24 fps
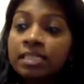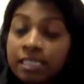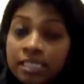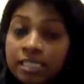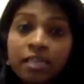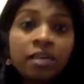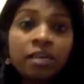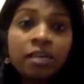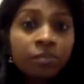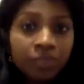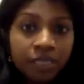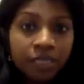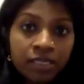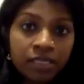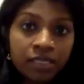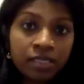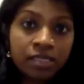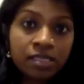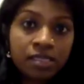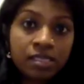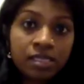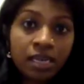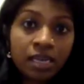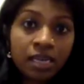
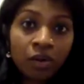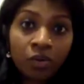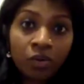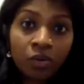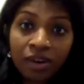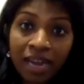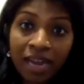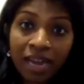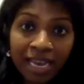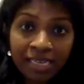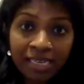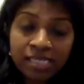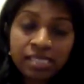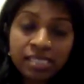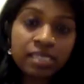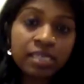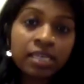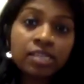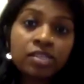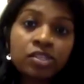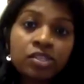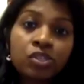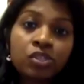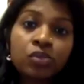determines our
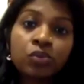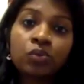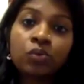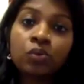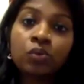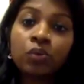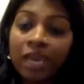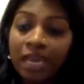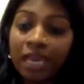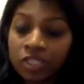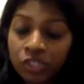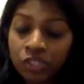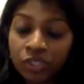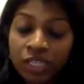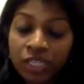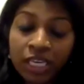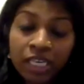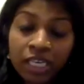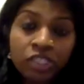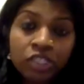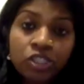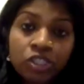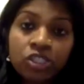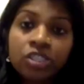access to
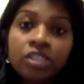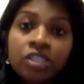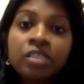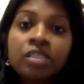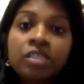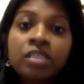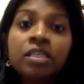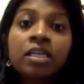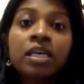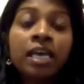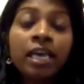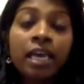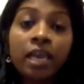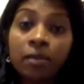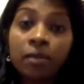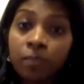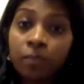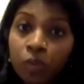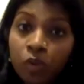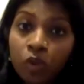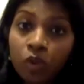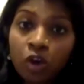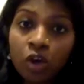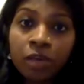education,
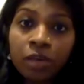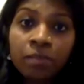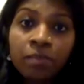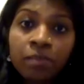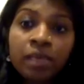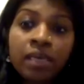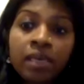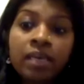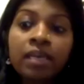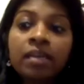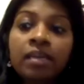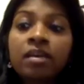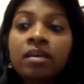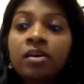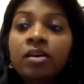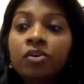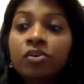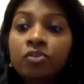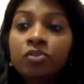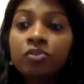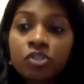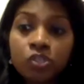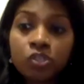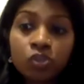employment,
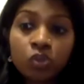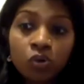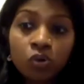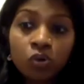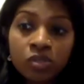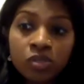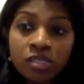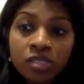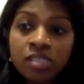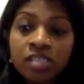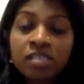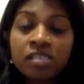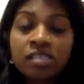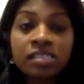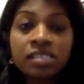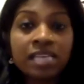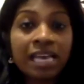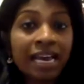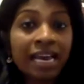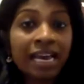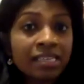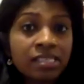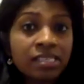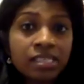resources,
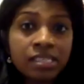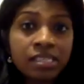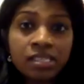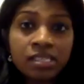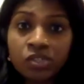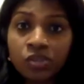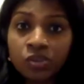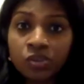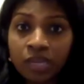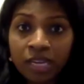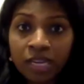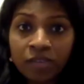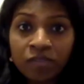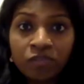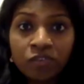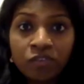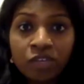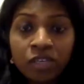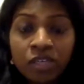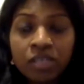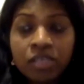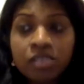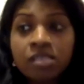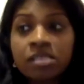access to
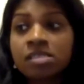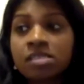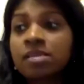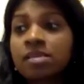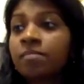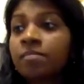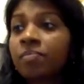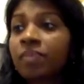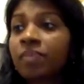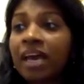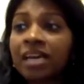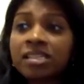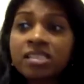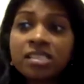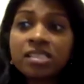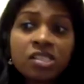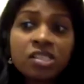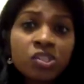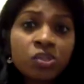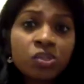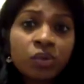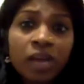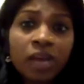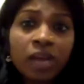networks, access
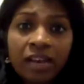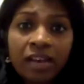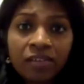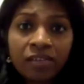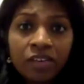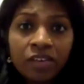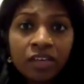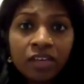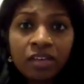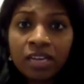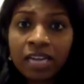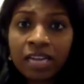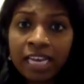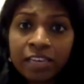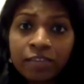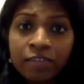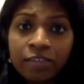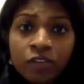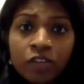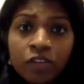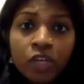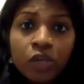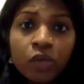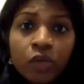to having a
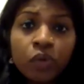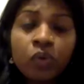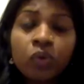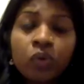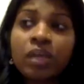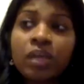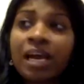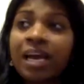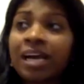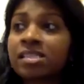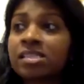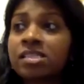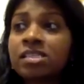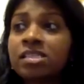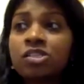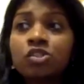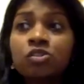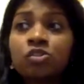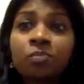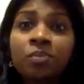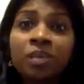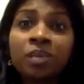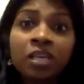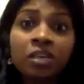livelihood, access to
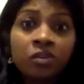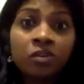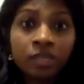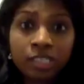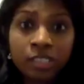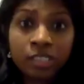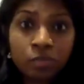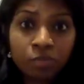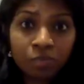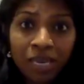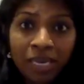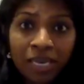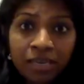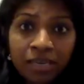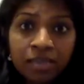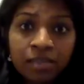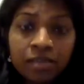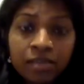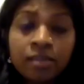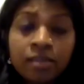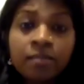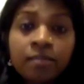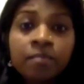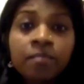being
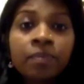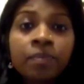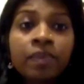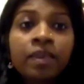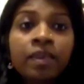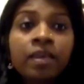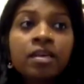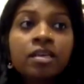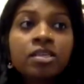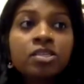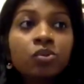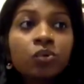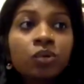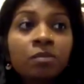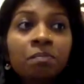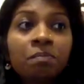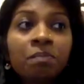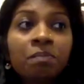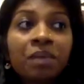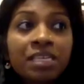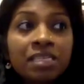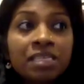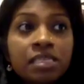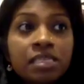respected. So it
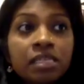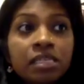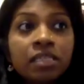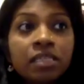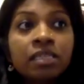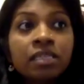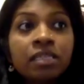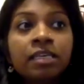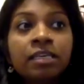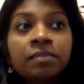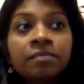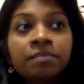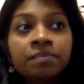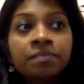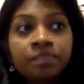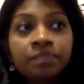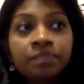basically,